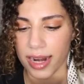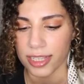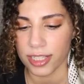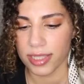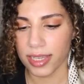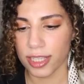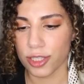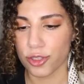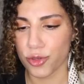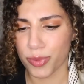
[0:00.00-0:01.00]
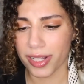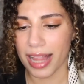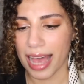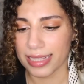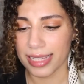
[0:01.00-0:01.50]
I just think it's a super
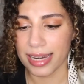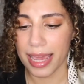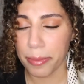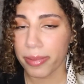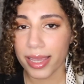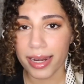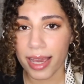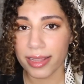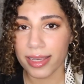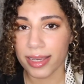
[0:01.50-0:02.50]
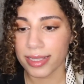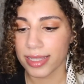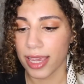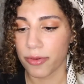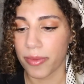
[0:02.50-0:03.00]
classy nameplate
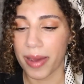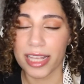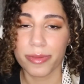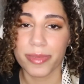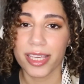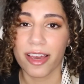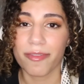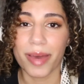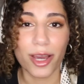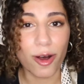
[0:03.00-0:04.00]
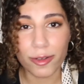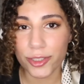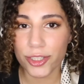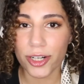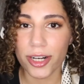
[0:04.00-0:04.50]
necklace. It reminds me of my
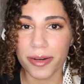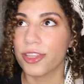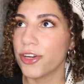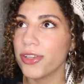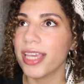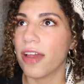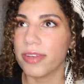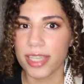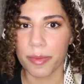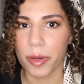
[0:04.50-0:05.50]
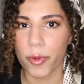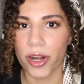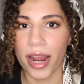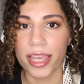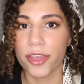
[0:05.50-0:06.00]
culture. Literally every time I
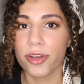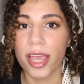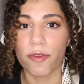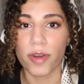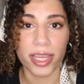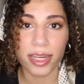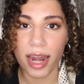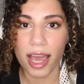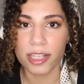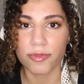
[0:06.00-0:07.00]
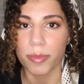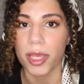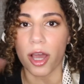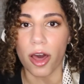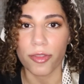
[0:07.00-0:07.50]
wear it, I either get recognized from
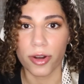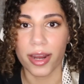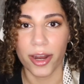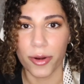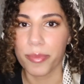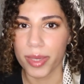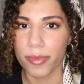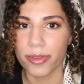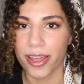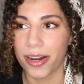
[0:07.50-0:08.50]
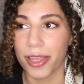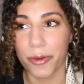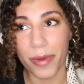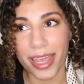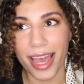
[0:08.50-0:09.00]
like other Arab people that are
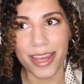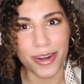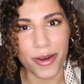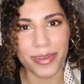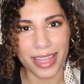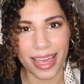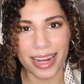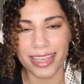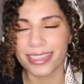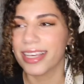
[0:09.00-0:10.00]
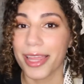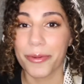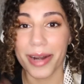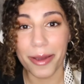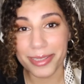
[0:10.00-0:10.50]
like, wait, I know what that is.
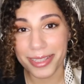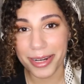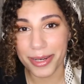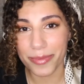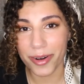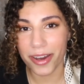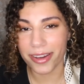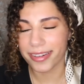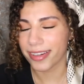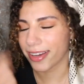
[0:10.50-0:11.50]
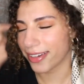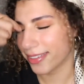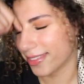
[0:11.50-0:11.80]
Like when I was studying abroad, ugh,